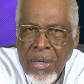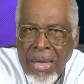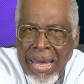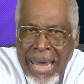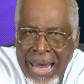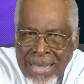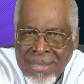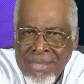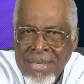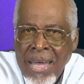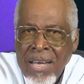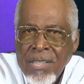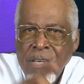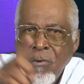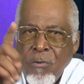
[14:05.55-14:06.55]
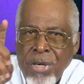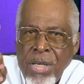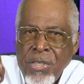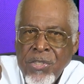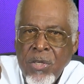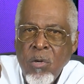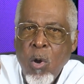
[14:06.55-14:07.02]
Hence, the
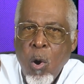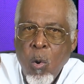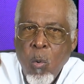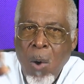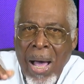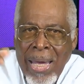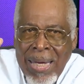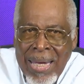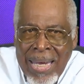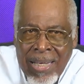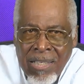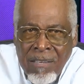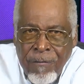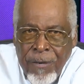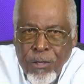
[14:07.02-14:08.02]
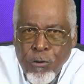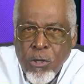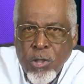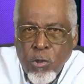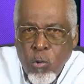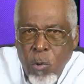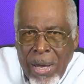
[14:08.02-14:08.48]
reason why
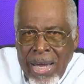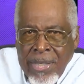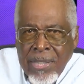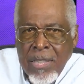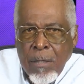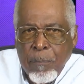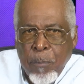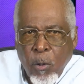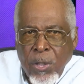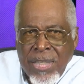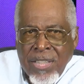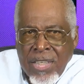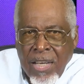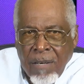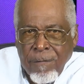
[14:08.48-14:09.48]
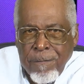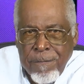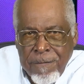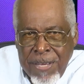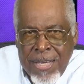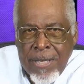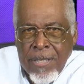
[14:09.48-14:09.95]
individuals who enter the political
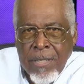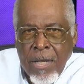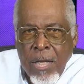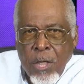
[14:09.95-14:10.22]
field